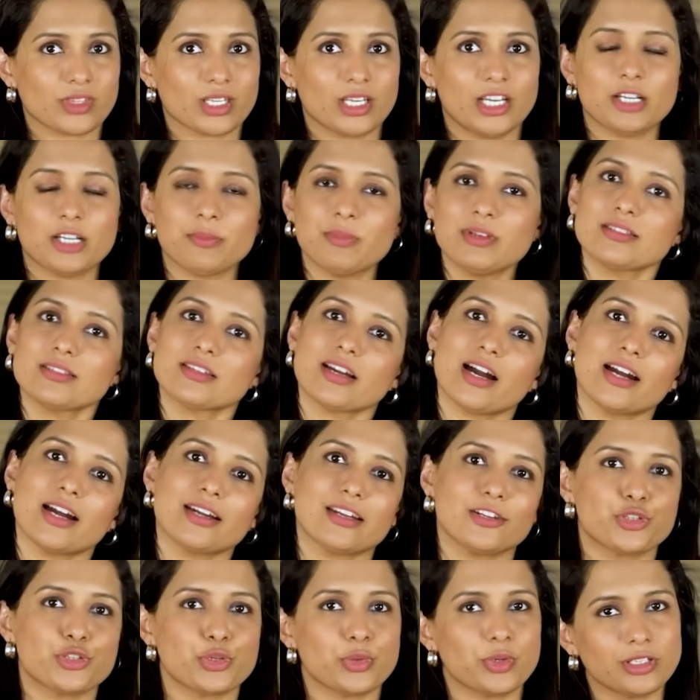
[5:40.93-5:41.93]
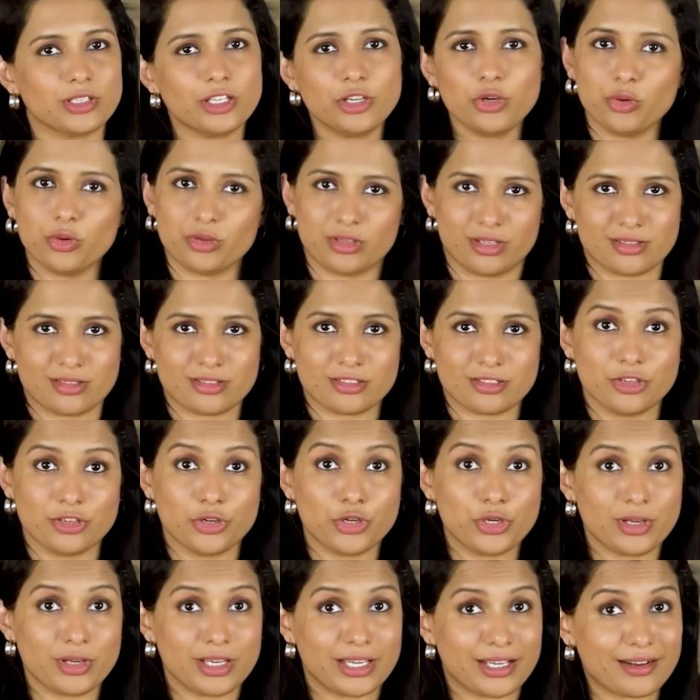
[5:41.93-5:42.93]
it may start issuing the notice,
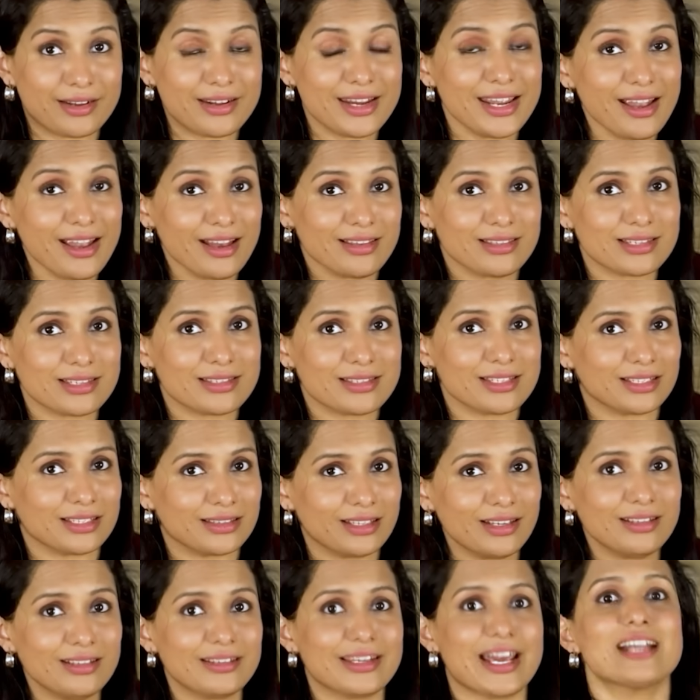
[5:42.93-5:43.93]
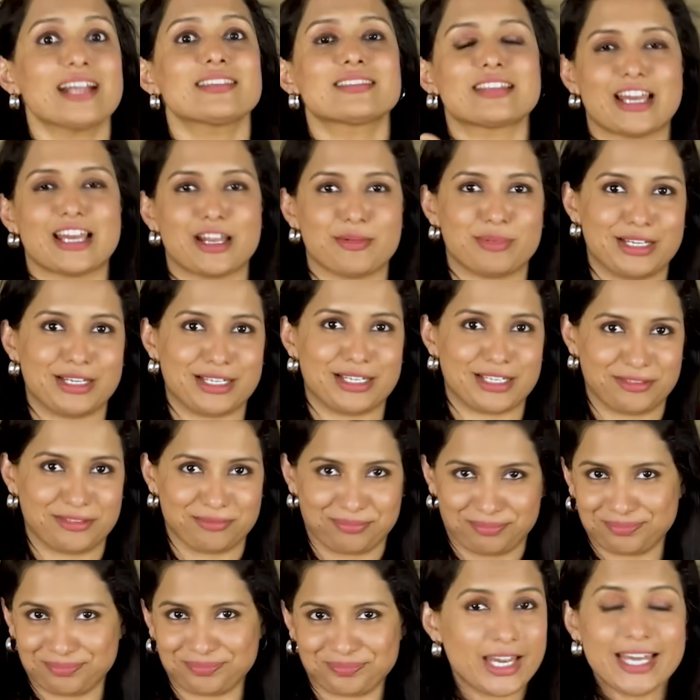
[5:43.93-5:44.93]
reassessing the tax liability.
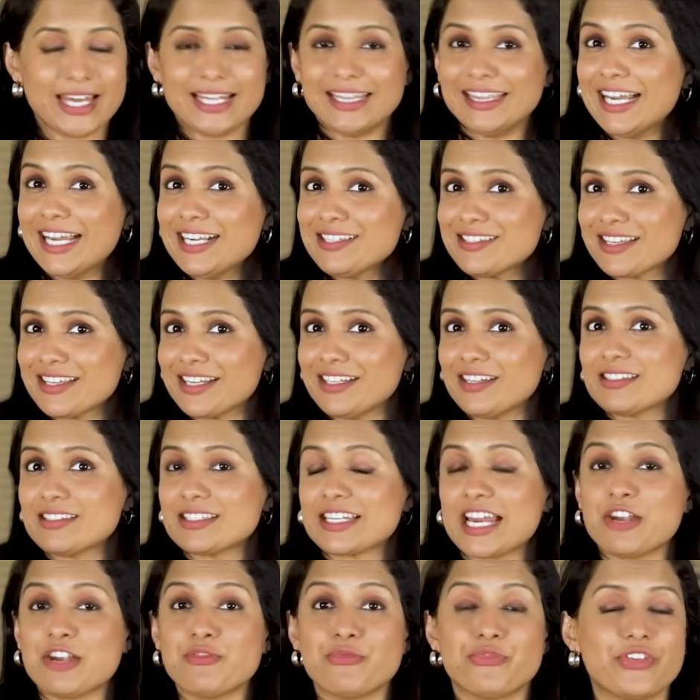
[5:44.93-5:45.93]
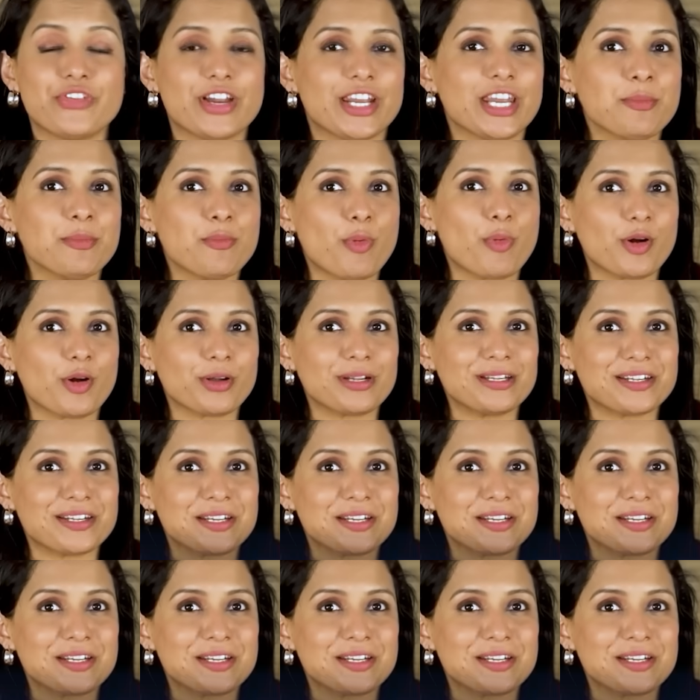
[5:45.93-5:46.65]
Let's understand very important